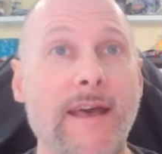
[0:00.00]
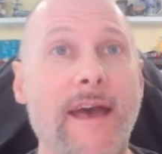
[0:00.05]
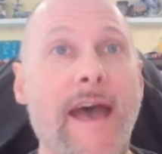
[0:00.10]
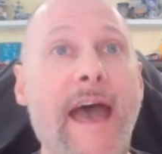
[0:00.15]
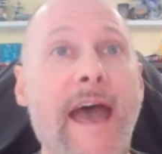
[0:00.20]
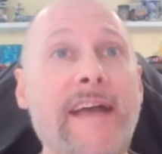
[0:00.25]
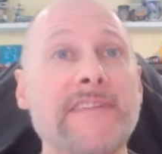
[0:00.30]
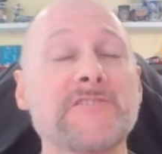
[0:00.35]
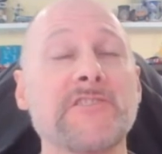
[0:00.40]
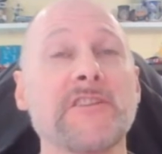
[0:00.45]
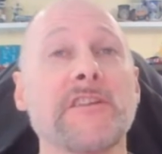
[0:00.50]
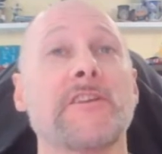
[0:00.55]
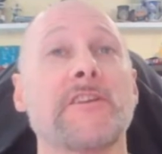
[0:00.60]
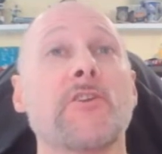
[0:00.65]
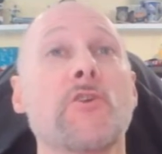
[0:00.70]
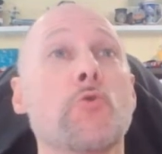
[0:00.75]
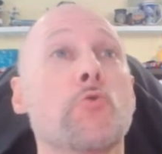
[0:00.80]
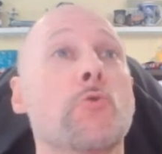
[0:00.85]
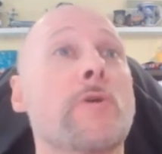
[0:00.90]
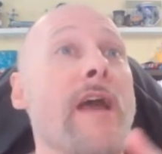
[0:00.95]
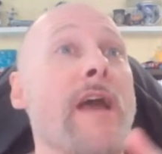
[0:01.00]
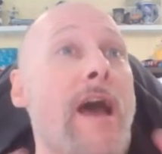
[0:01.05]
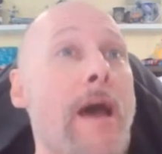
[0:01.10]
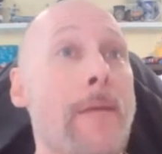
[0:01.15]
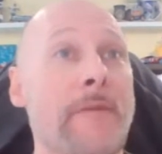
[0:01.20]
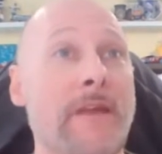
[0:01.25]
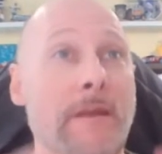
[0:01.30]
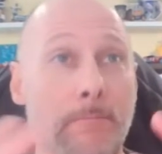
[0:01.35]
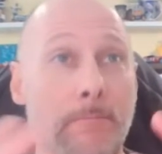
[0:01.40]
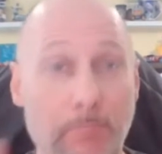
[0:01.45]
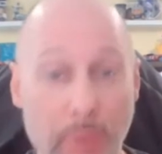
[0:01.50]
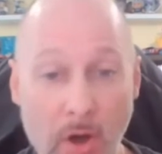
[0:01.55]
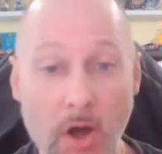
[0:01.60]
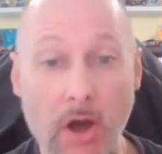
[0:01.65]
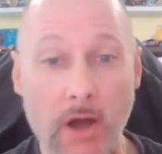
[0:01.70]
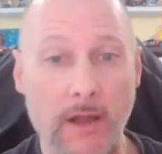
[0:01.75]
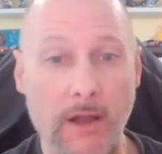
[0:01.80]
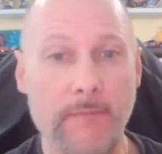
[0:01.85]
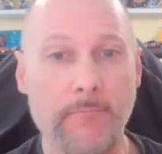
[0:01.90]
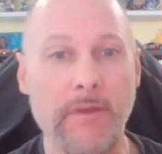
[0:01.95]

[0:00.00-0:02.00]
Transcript: Actually, new comic book,